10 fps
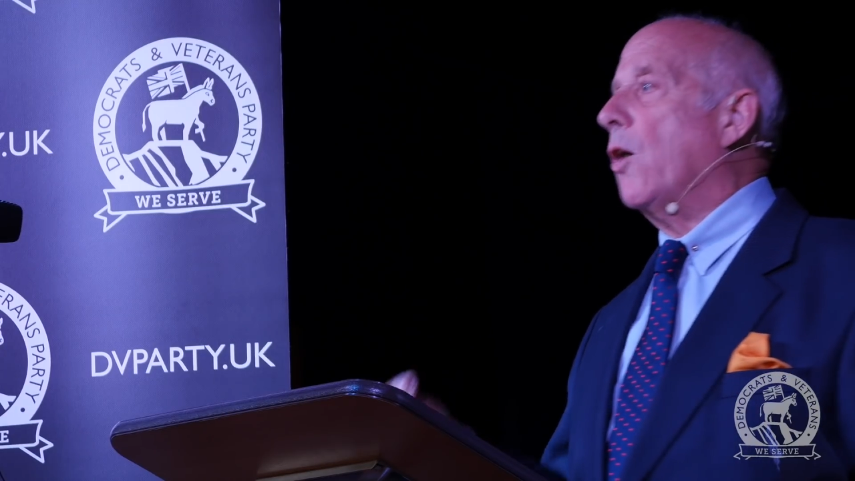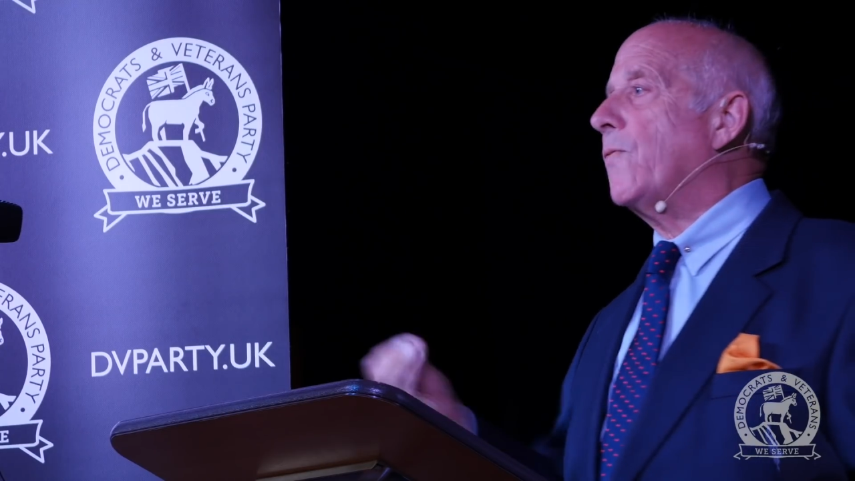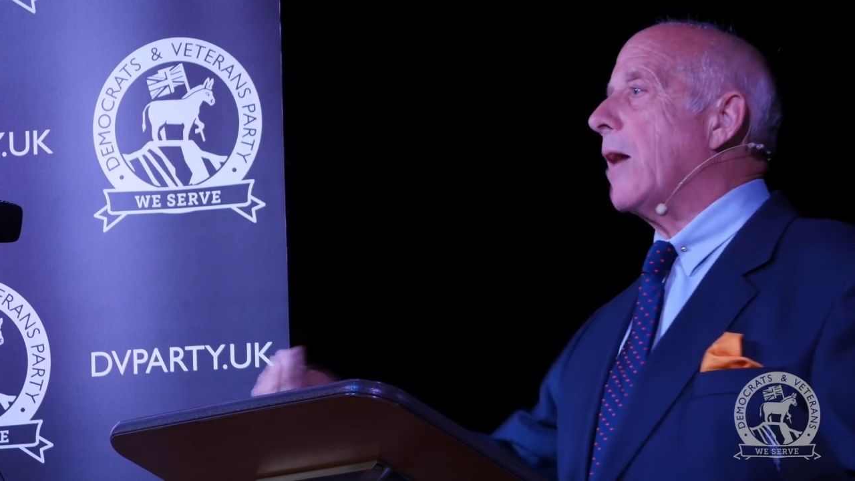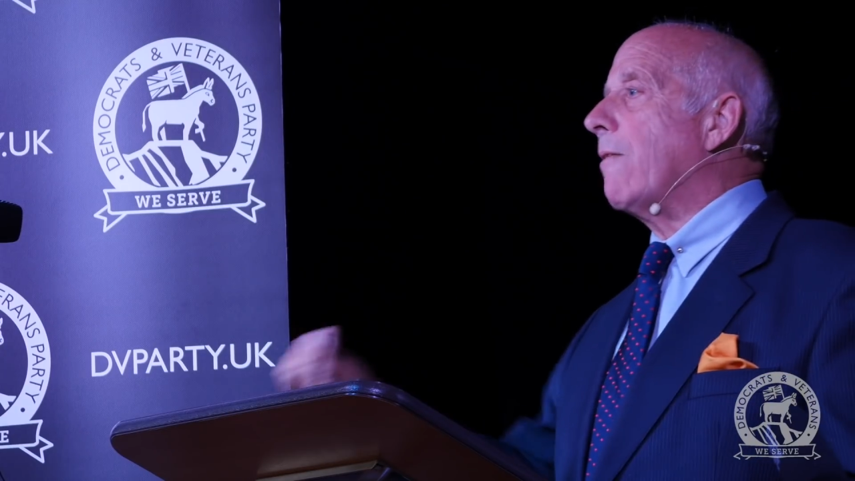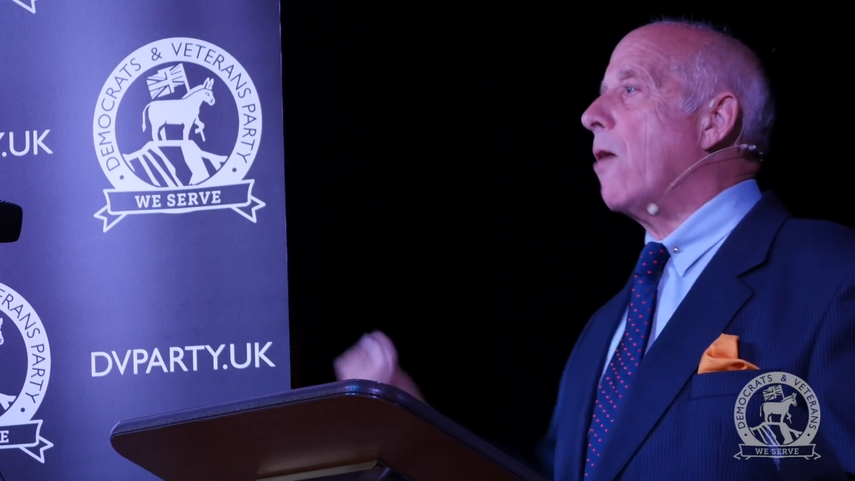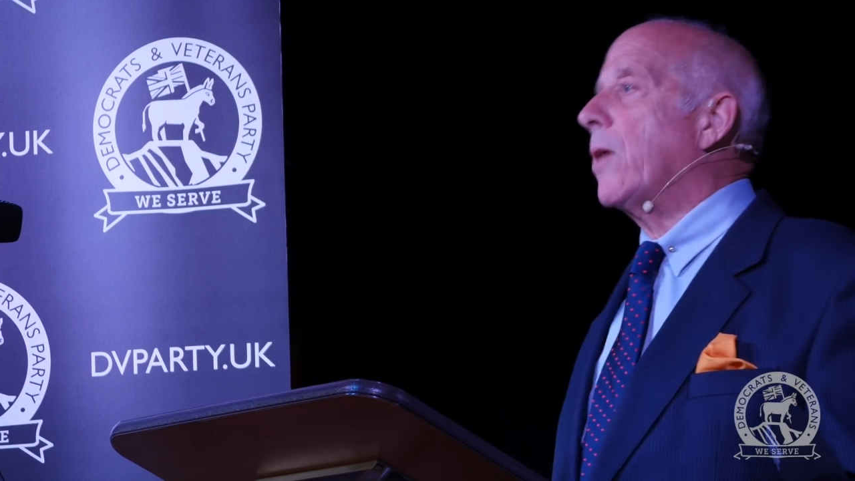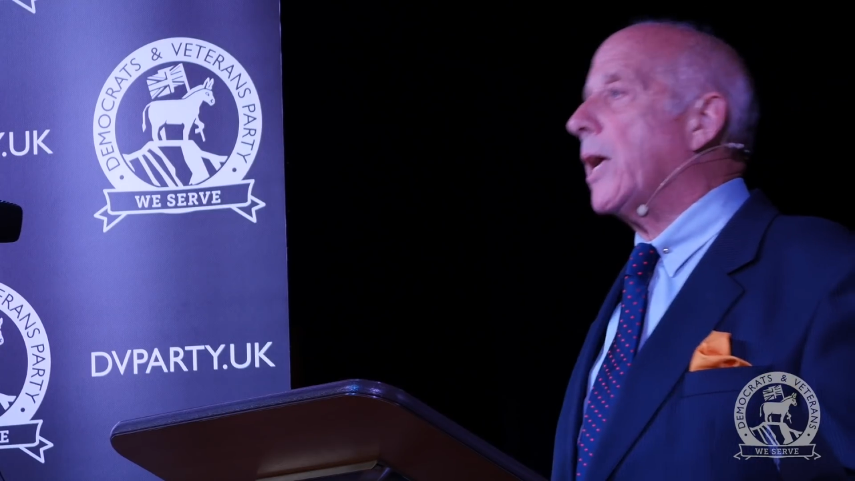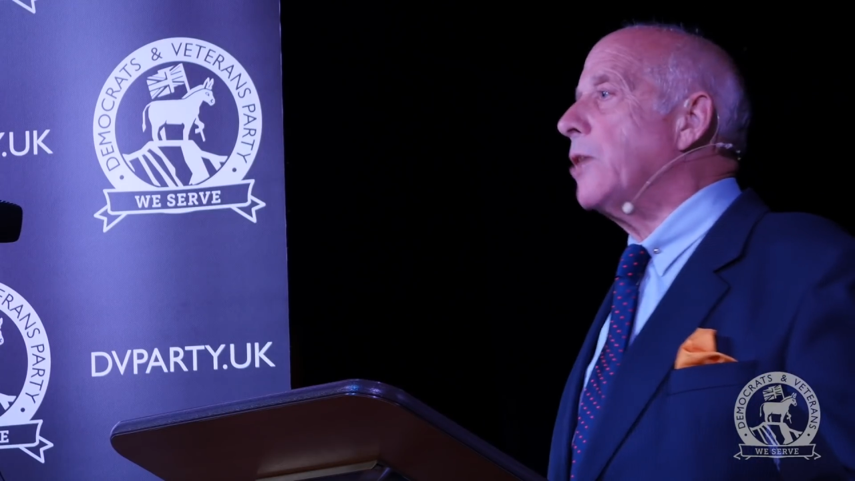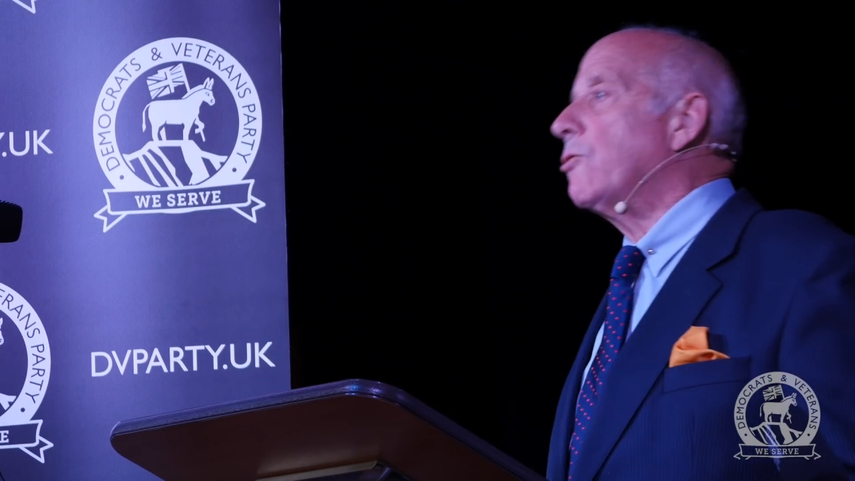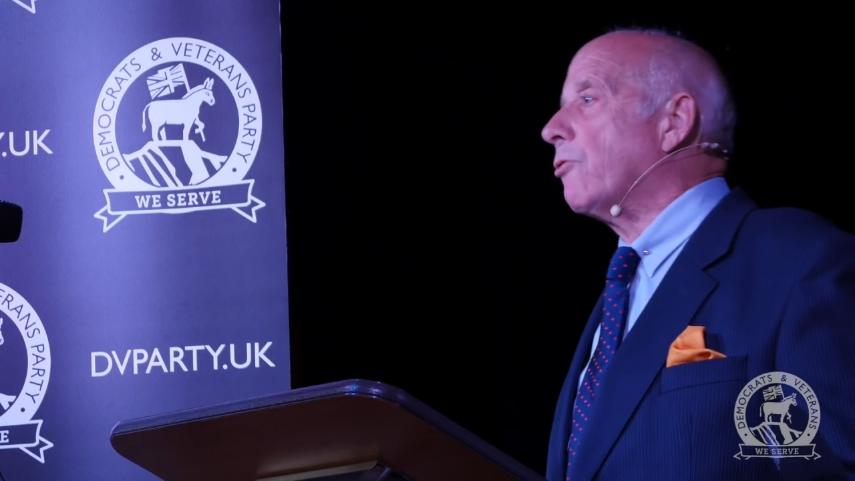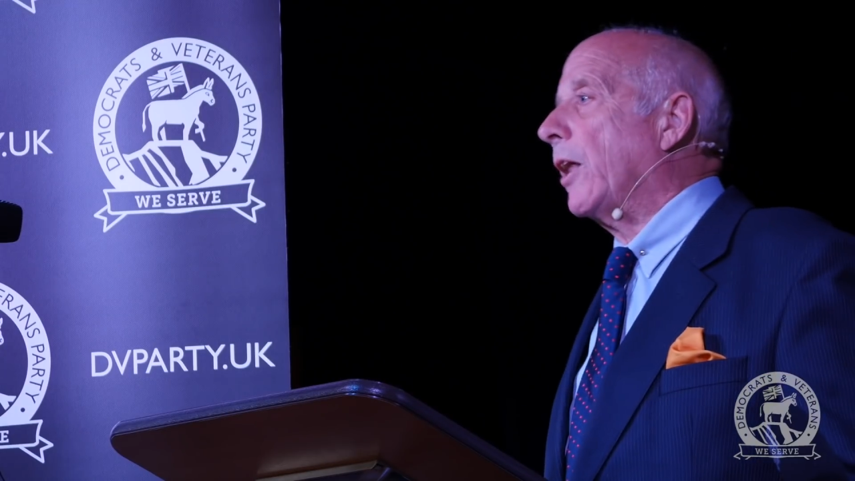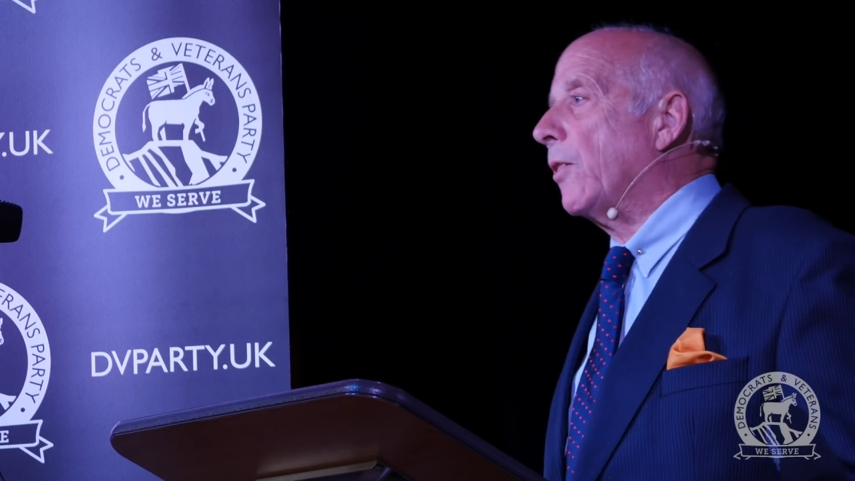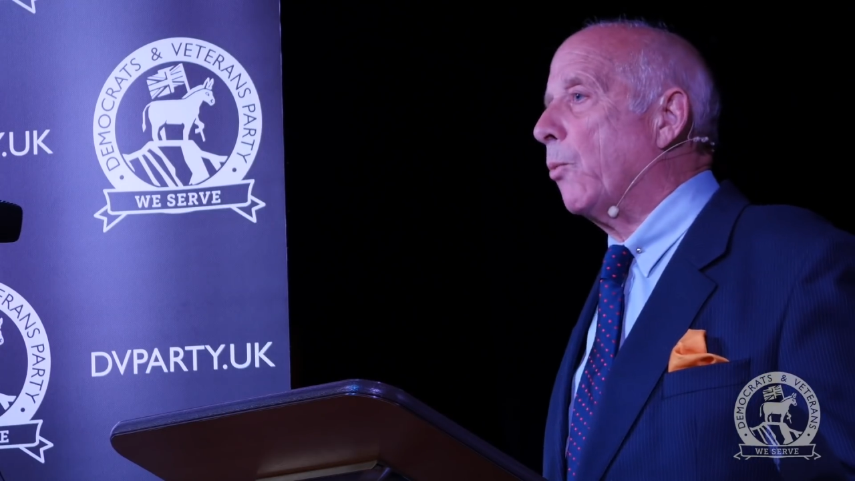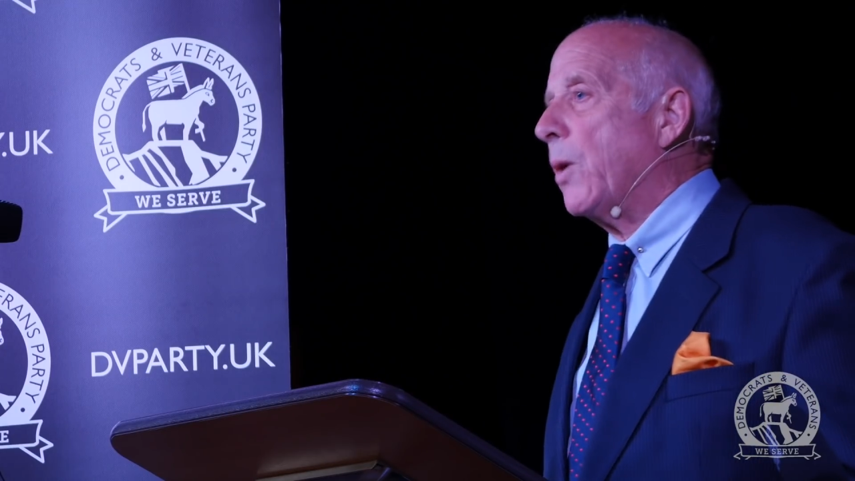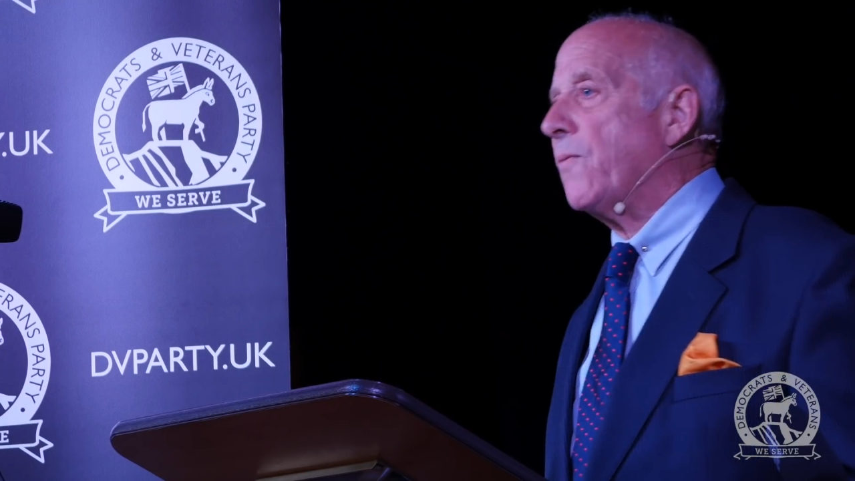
of our own country that we